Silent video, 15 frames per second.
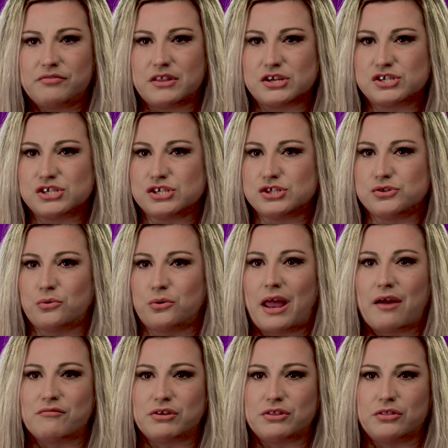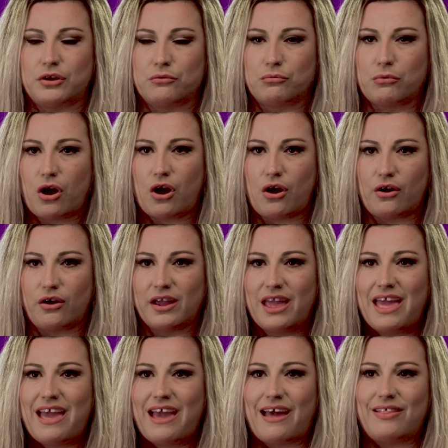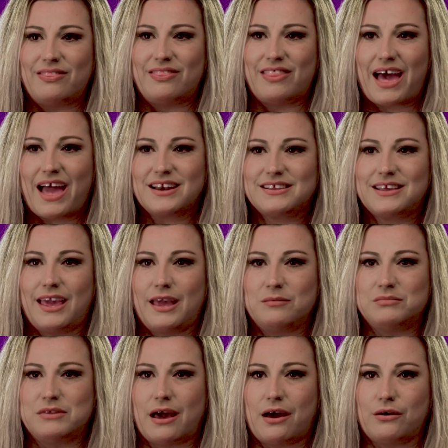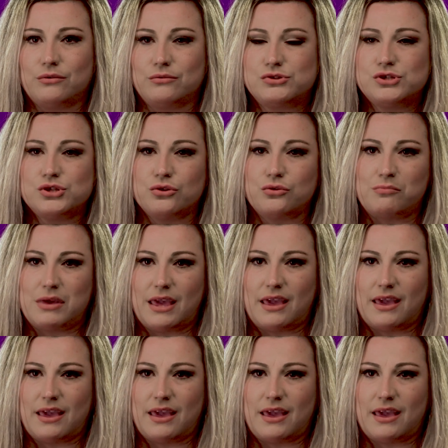that she's doing everything wrong. And that came down to me.